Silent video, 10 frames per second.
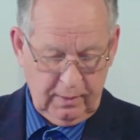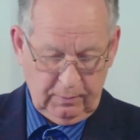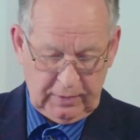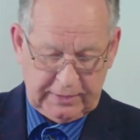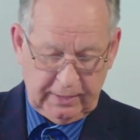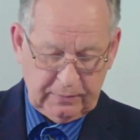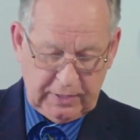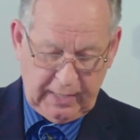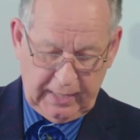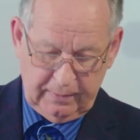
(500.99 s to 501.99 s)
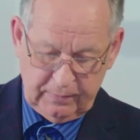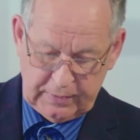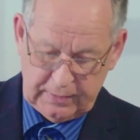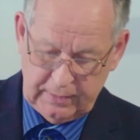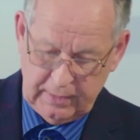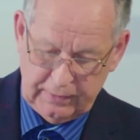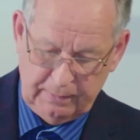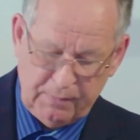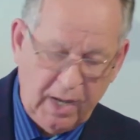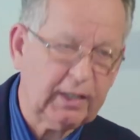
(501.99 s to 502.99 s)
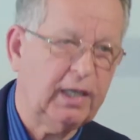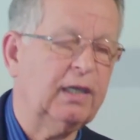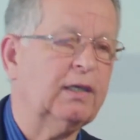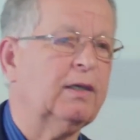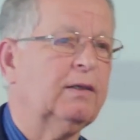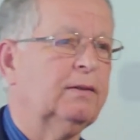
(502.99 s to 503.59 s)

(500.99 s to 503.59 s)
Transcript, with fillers: But sometimes the mocking,